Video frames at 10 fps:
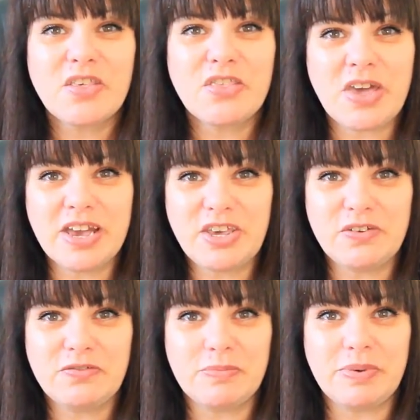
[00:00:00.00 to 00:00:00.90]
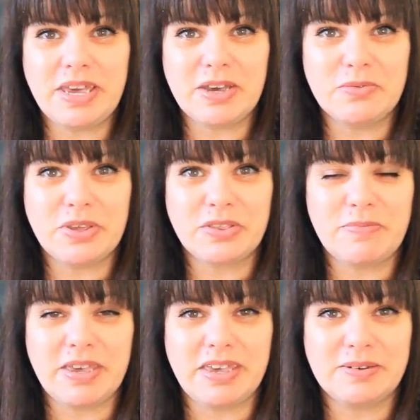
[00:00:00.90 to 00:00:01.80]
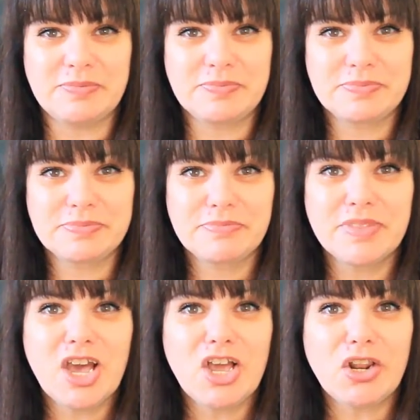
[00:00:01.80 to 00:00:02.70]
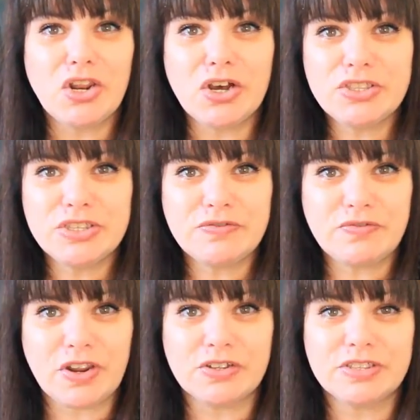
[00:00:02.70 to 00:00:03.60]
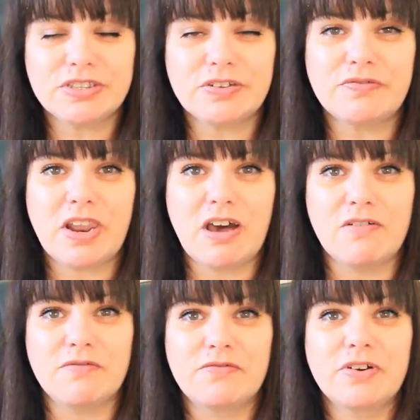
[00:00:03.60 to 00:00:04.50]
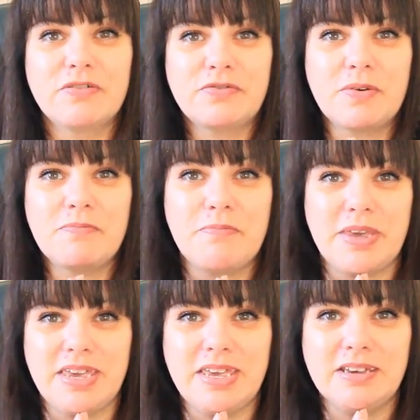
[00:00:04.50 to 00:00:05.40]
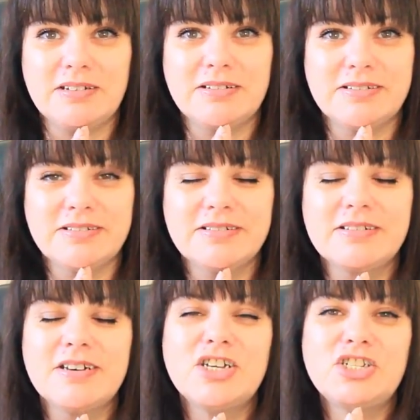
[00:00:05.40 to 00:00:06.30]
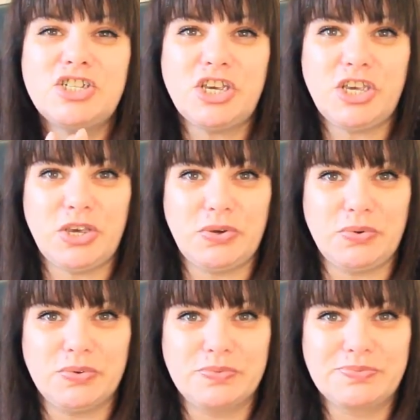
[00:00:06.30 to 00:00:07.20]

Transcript: Thank you for being with me. Lots of love from me to you.